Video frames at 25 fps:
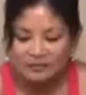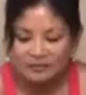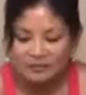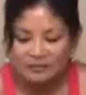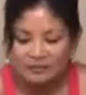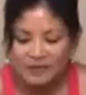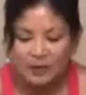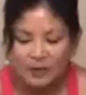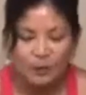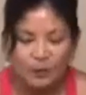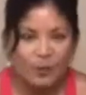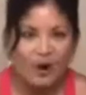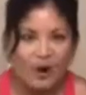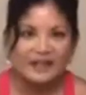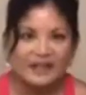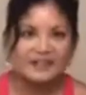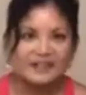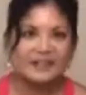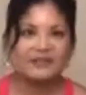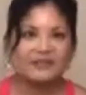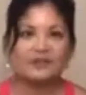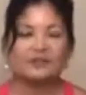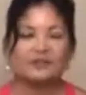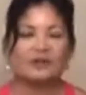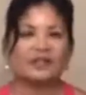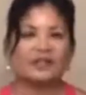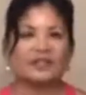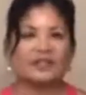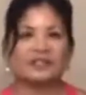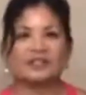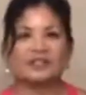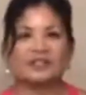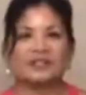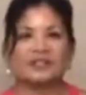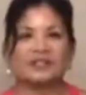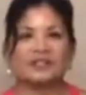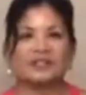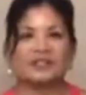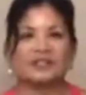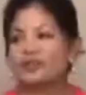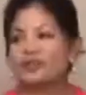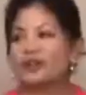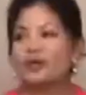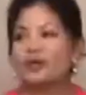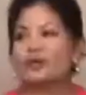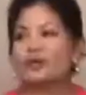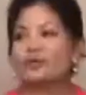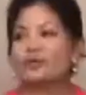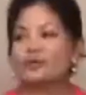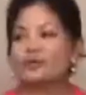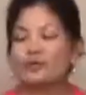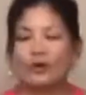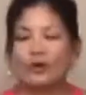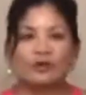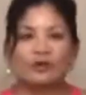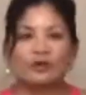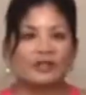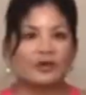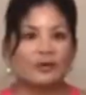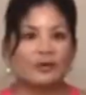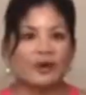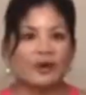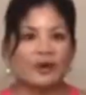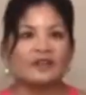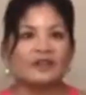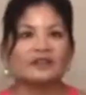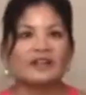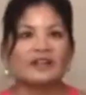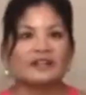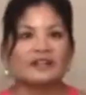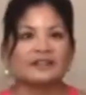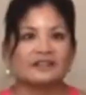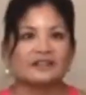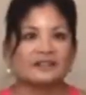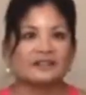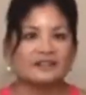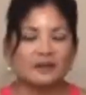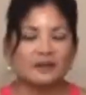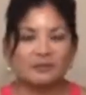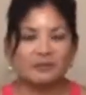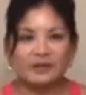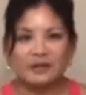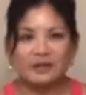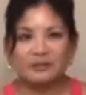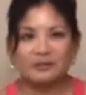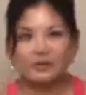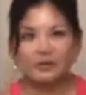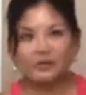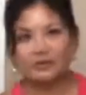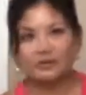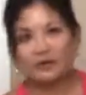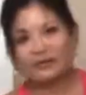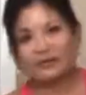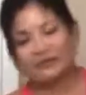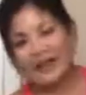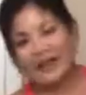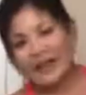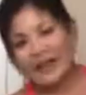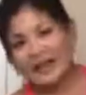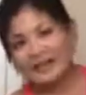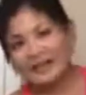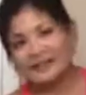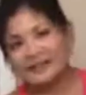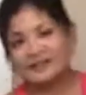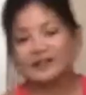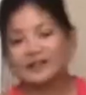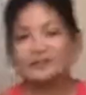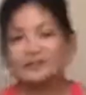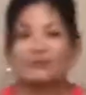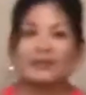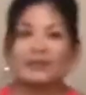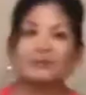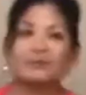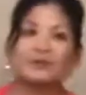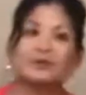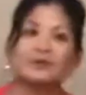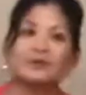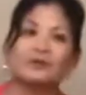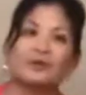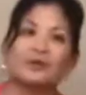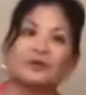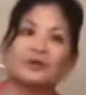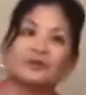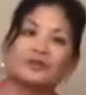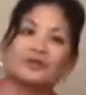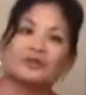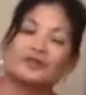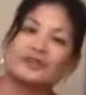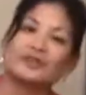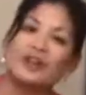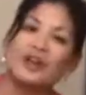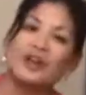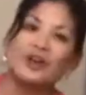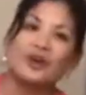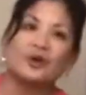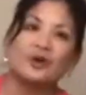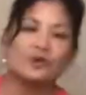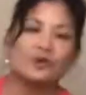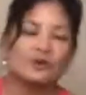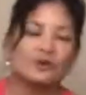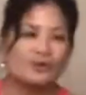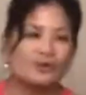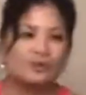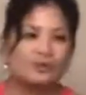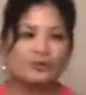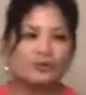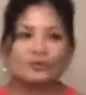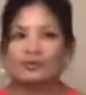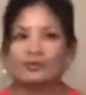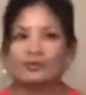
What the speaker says: And why is everybody, rolling around like this? Some people roll fast, some people roll slow.